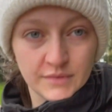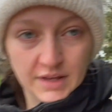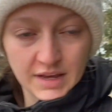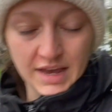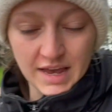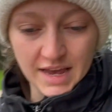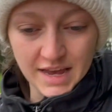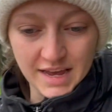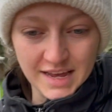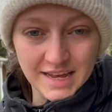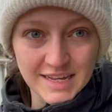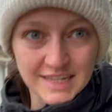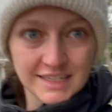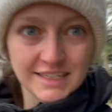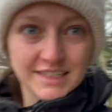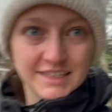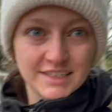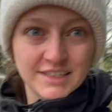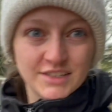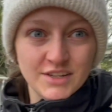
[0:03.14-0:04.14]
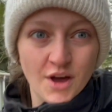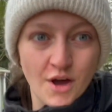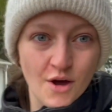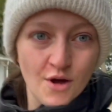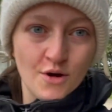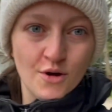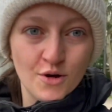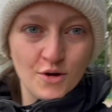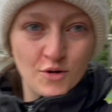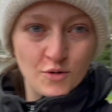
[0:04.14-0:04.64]
It is
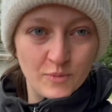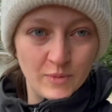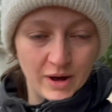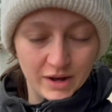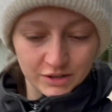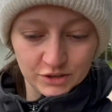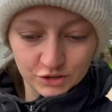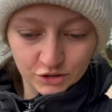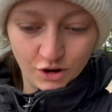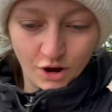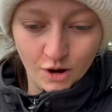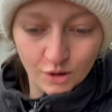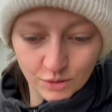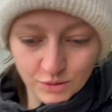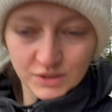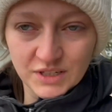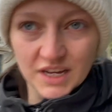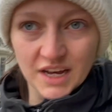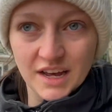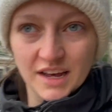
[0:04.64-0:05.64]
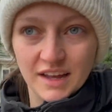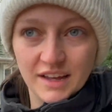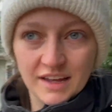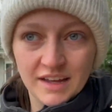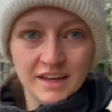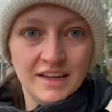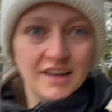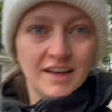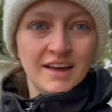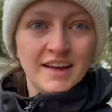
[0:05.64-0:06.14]
so much colder
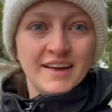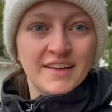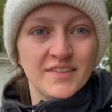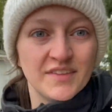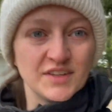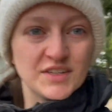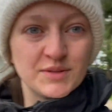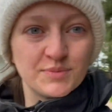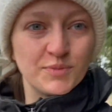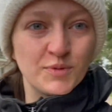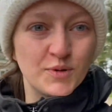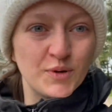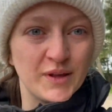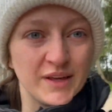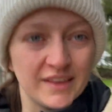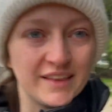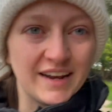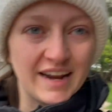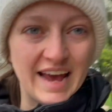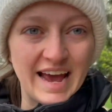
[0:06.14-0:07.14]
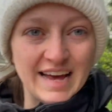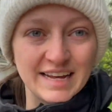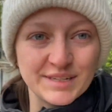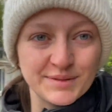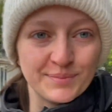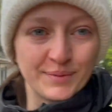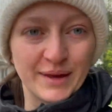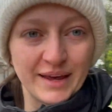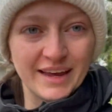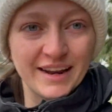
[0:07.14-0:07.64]
this morning than it has
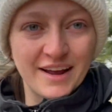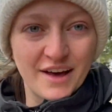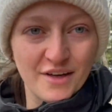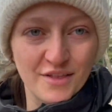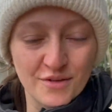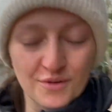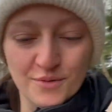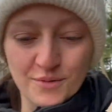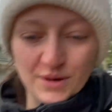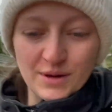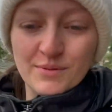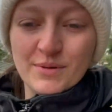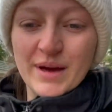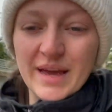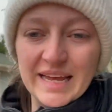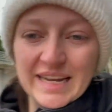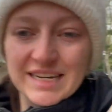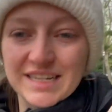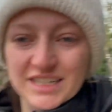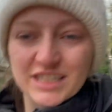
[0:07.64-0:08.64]
been. I thought we were into